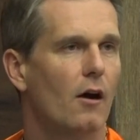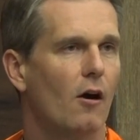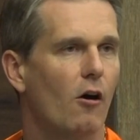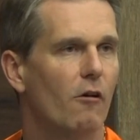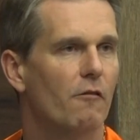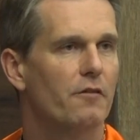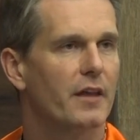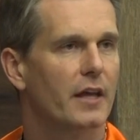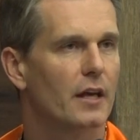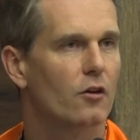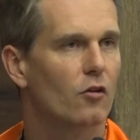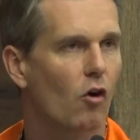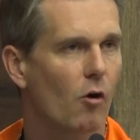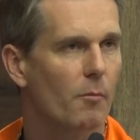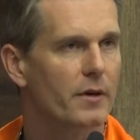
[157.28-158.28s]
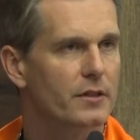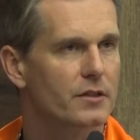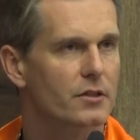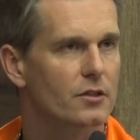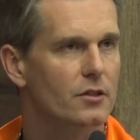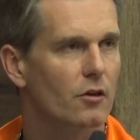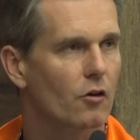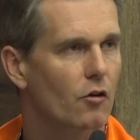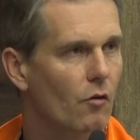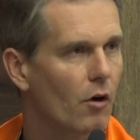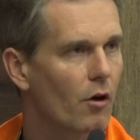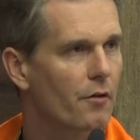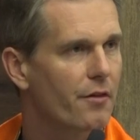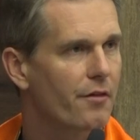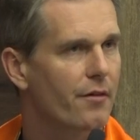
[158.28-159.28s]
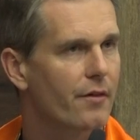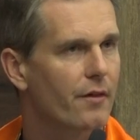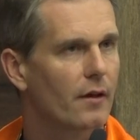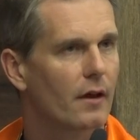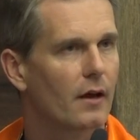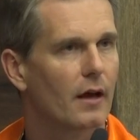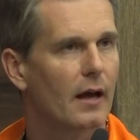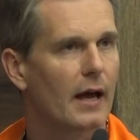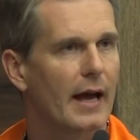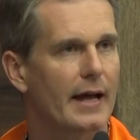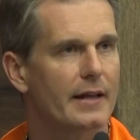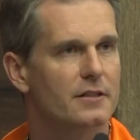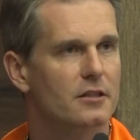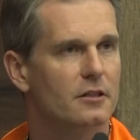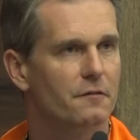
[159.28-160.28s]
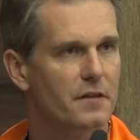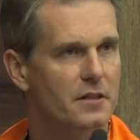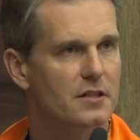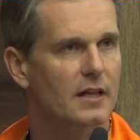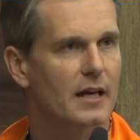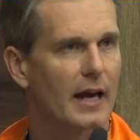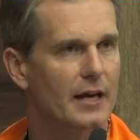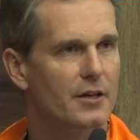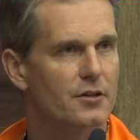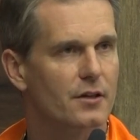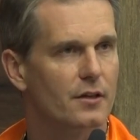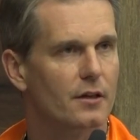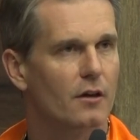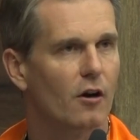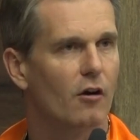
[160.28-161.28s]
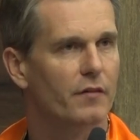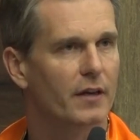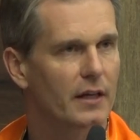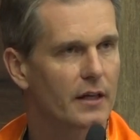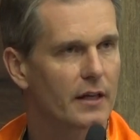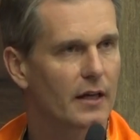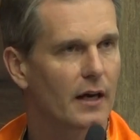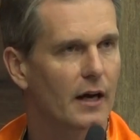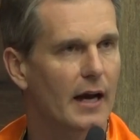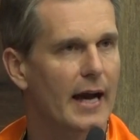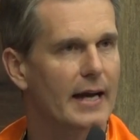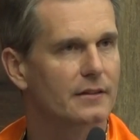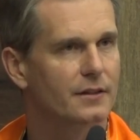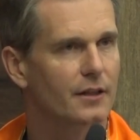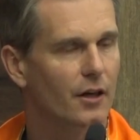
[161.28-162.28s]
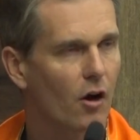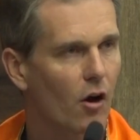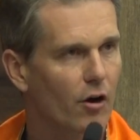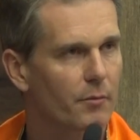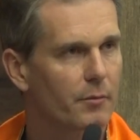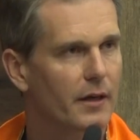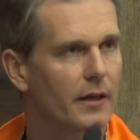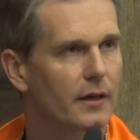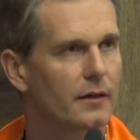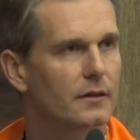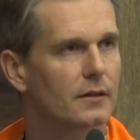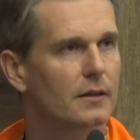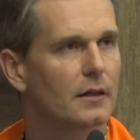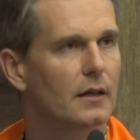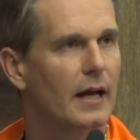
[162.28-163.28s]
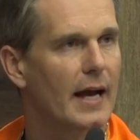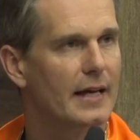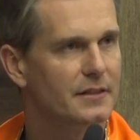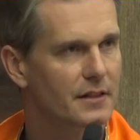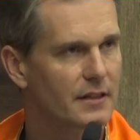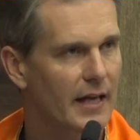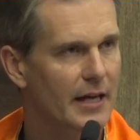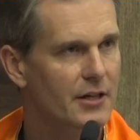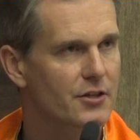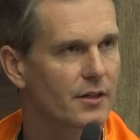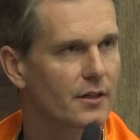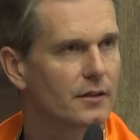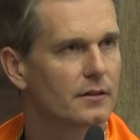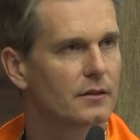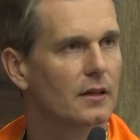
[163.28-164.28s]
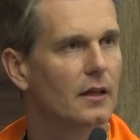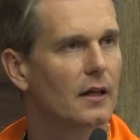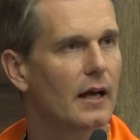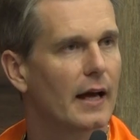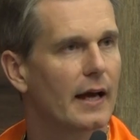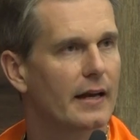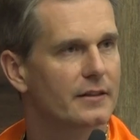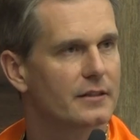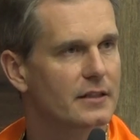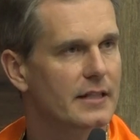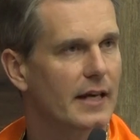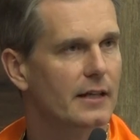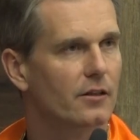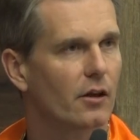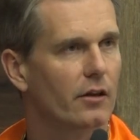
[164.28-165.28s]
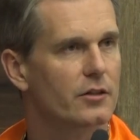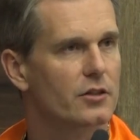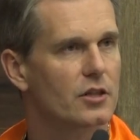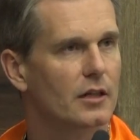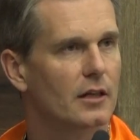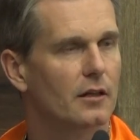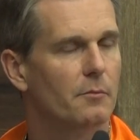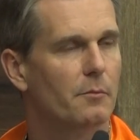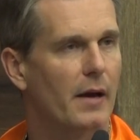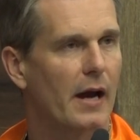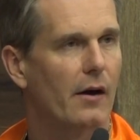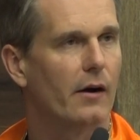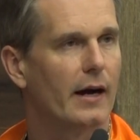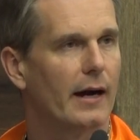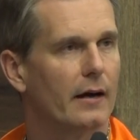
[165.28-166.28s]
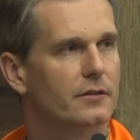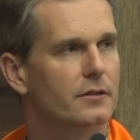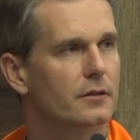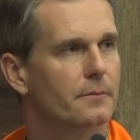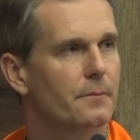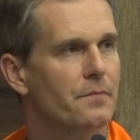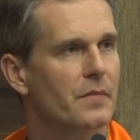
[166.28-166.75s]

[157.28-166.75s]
of the enormous growth and sophistication of India as an economy, as a nation, and as a technology powerhouse.